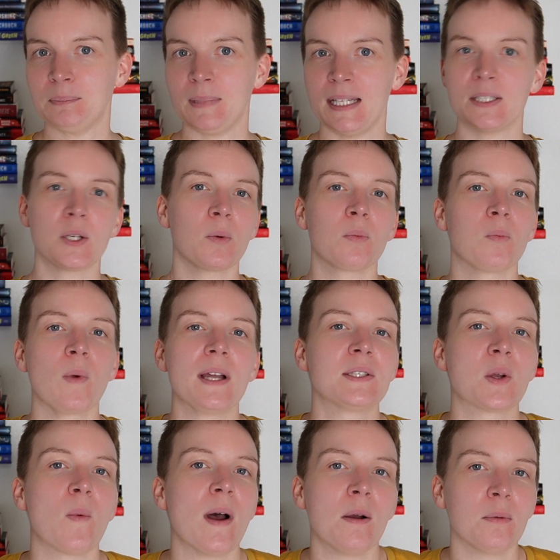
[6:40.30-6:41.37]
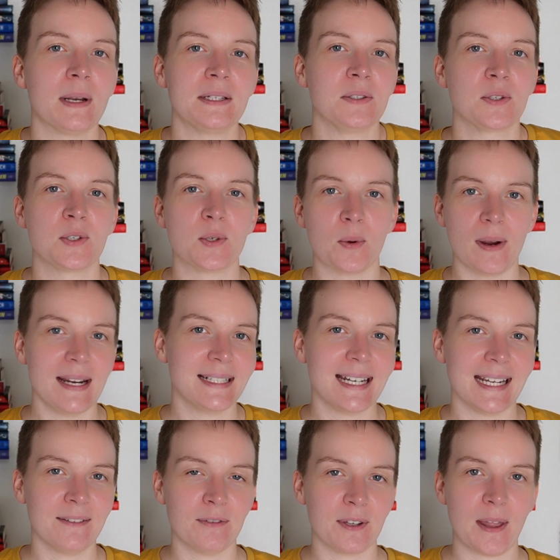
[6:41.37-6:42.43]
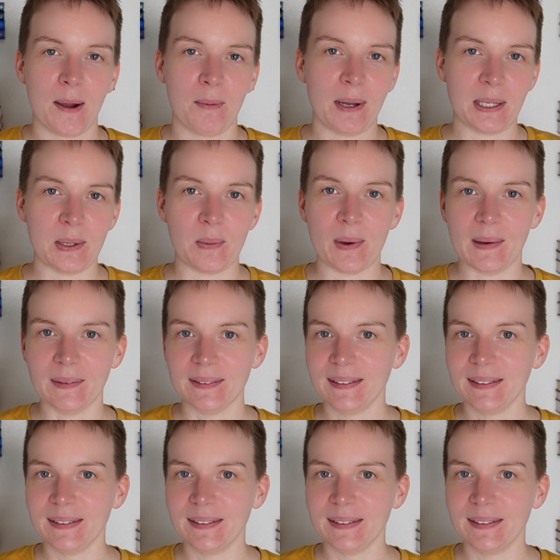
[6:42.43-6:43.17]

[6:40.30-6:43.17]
It's a well-written story. Take for that what you will.